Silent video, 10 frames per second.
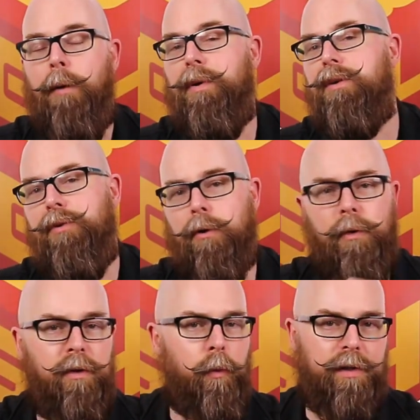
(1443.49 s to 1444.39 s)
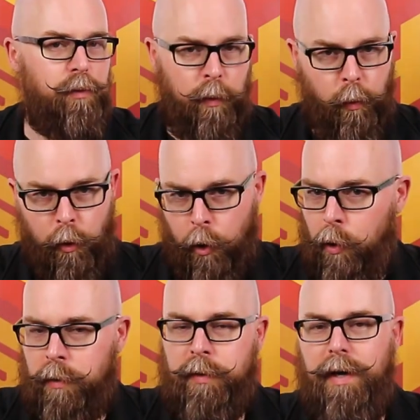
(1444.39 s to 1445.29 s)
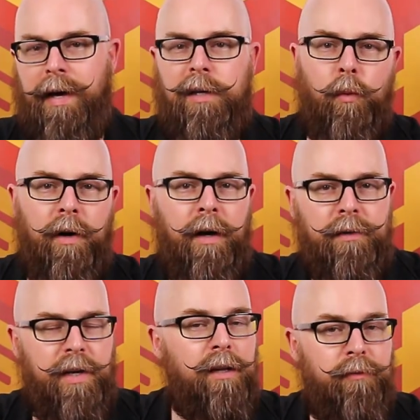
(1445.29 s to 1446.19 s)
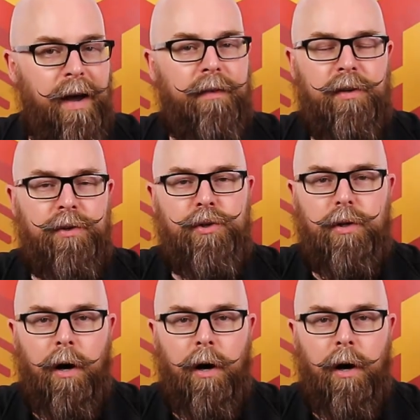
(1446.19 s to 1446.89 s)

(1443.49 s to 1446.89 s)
But if you're in the rest of the world and you want to take advantage